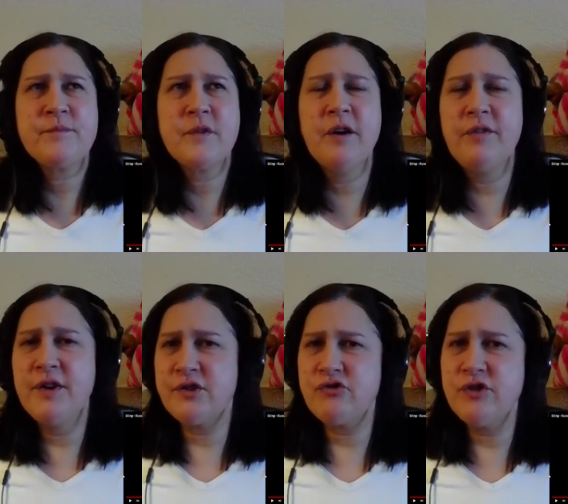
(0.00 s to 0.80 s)
of
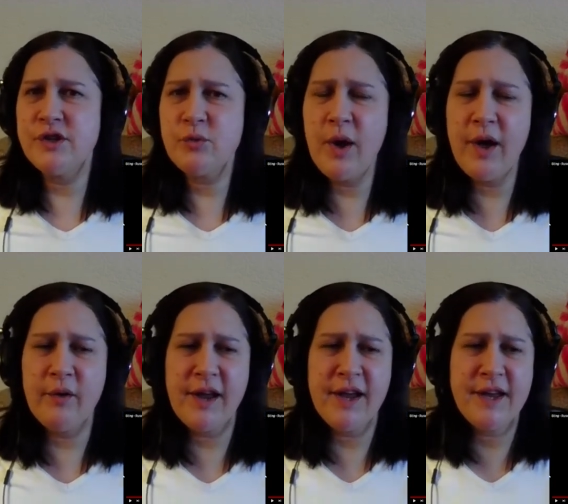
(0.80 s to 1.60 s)
history as well,
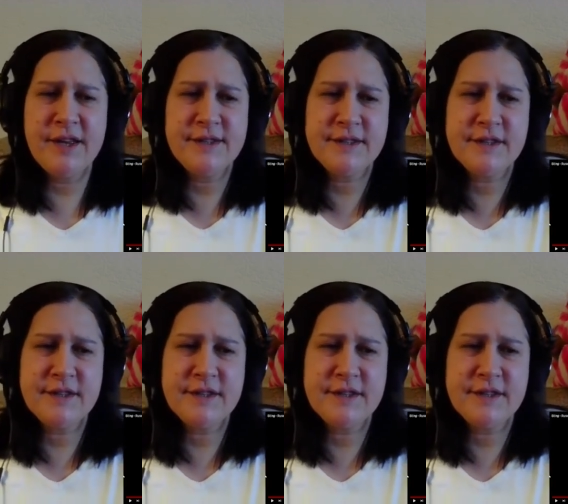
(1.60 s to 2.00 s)
and